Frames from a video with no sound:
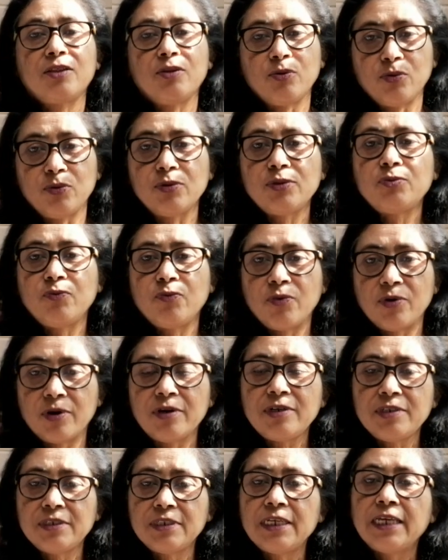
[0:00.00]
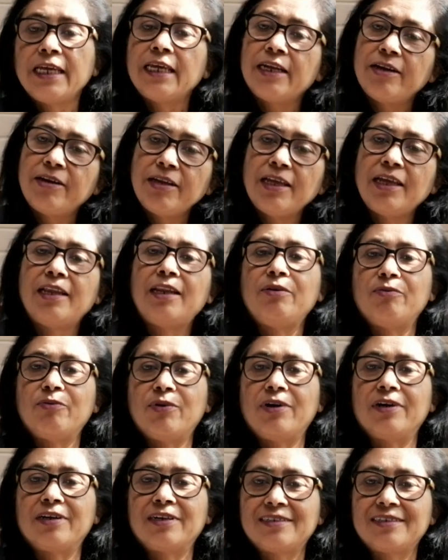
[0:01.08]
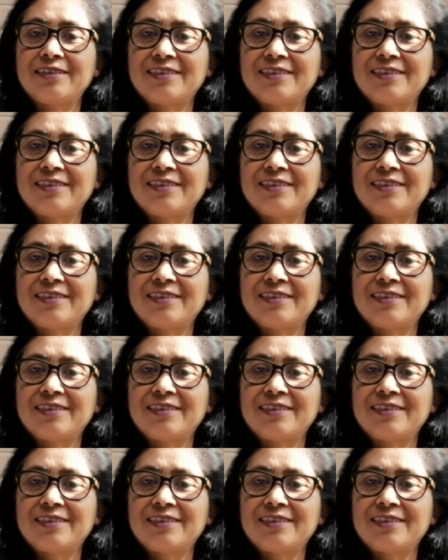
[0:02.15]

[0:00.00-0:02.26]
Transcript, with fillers: those words really work.